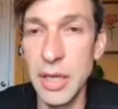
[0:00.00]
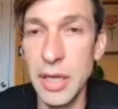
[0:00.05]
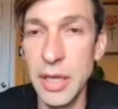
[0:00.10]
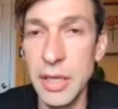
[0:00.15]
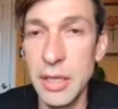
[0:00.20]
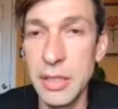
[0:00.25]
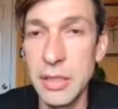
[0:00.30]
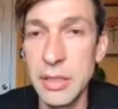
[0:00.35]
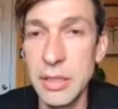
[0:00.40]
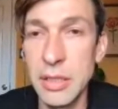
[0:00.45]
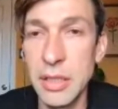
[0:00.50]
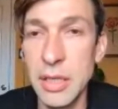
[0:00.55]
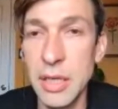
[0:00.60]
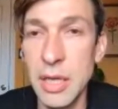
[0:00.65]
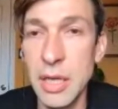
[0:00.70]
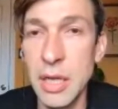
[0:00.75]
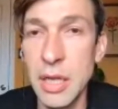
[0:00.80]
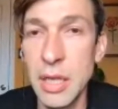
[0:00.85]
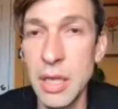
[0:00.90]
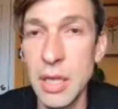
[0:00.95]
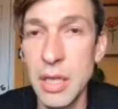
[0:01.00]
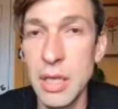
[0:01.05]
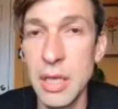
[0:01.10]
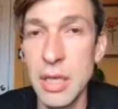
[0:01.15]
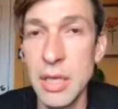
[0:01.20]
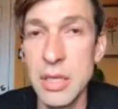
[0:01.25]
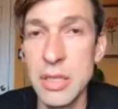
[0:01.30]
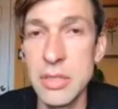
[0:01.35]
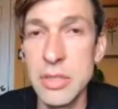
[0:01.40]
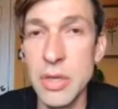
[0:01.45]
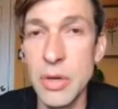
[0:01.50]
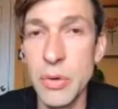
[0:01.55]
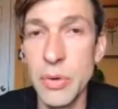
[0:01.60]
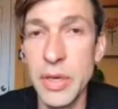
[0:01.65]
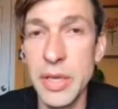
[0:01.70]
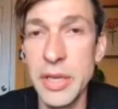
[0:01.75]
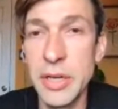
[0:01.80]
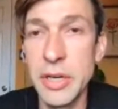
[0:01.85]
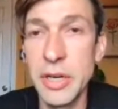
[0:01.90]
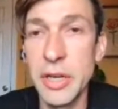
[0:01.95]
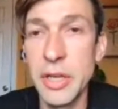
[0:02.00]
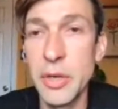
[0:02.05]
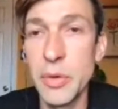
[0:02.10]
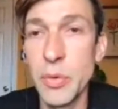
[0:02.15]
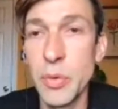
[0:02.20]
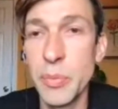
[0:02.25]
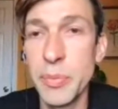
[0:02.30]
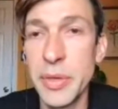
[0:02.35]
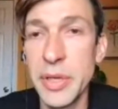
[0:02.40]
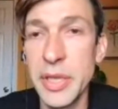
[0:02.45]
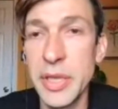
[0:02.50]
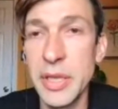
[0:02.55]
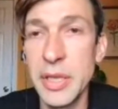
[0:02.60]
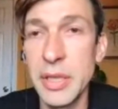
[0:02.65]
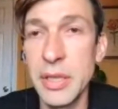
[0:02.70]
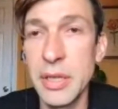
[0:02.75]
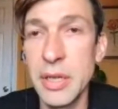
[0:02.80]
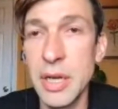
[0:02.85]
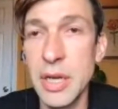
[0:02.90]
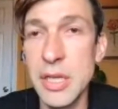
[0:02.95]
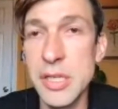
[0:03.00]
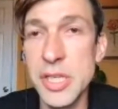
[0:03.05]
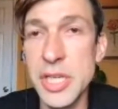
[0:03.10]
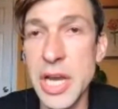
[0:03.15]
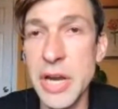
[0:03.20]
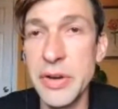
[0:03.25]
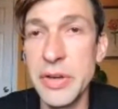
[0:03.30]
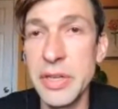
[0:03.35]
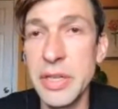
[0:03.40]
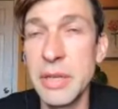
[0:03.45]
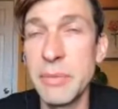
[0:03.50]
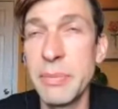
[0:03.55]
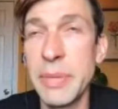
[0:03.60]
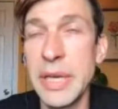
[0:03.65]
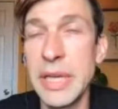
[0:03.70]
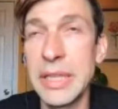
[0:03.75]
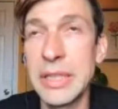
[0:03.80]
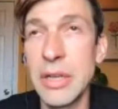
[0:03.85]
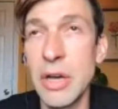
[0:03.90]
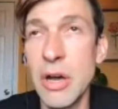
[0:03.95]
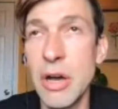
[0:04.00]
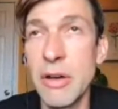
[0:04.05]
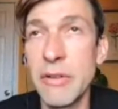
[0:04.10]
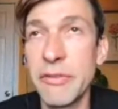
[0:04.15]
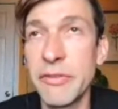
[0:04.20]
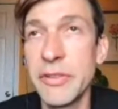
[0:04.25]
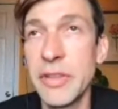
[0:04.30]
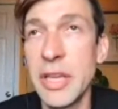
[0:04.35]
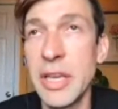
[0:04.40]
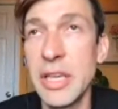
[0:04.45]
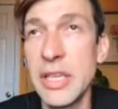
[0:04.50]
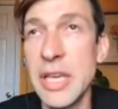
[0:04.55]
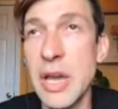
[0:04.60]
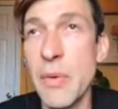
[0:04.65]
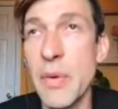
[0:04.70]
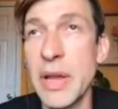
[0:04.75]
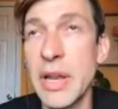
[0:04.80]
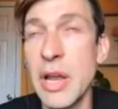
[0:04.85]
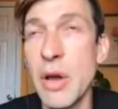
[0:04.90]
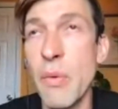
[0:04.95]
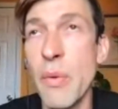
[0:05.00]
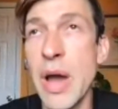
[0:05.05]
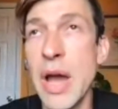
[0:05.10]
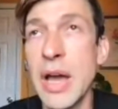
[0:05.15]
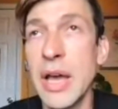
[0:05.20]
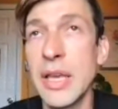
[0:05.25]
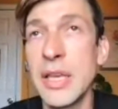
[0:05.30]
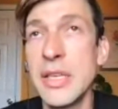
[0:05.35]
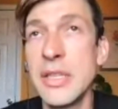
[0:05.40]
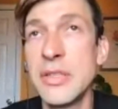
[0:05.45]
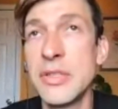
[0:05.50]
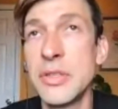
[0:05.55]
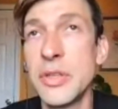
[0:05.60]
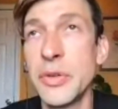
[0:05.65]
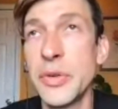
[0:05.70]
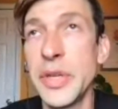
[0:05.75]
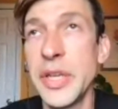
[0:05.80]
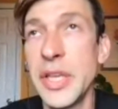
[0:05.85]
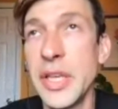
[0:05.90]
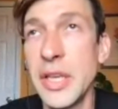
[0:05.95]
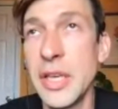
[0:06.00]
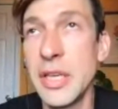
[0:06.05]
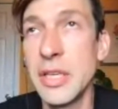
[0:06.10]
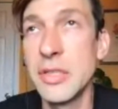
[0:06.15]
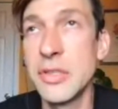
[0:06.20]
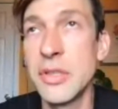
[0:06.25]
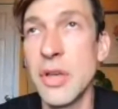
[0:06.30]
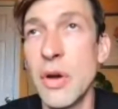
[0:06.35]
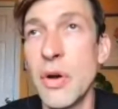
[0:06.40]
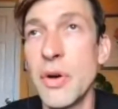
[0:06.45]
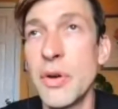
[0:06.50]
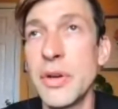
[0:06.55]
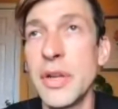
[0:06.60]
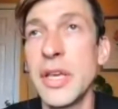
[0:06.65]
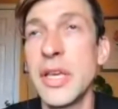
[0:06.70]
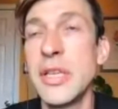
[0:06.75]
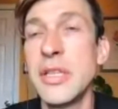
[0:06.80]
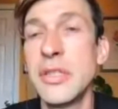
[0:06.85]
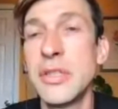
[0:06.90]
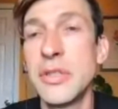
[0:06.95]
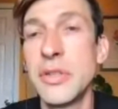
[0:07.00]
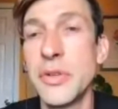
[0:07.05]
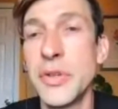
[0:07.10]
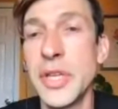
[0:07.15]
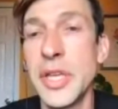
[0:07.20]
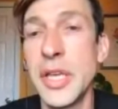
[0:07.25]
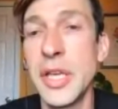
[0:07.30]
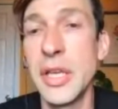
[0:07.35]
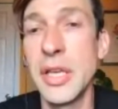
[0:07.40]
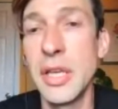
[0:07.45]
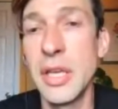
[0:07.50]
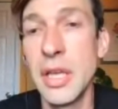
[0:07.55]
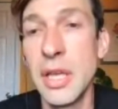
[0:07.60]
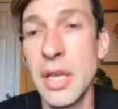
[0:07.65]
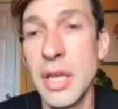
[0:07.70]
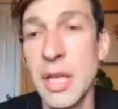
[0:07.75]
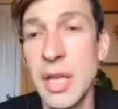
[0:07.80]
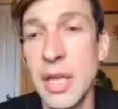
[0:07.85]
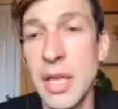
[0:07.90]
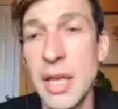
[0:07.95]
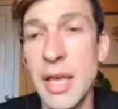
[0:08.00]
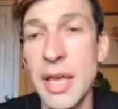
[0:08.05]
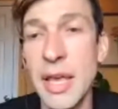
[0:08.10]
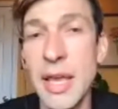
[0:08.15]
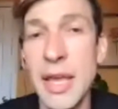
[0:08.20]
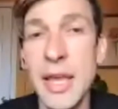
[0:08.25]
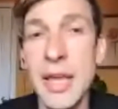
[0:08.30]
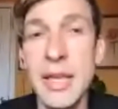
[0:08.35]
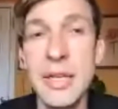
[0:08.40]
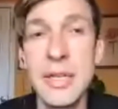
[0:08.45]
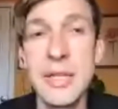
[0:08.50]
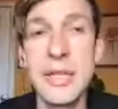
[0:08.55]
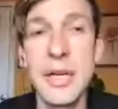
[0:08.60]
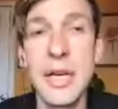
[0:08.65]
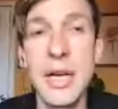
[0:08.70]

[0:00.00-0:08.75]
And so here he will be sharing a bit of the Yawanawa history, his own history, and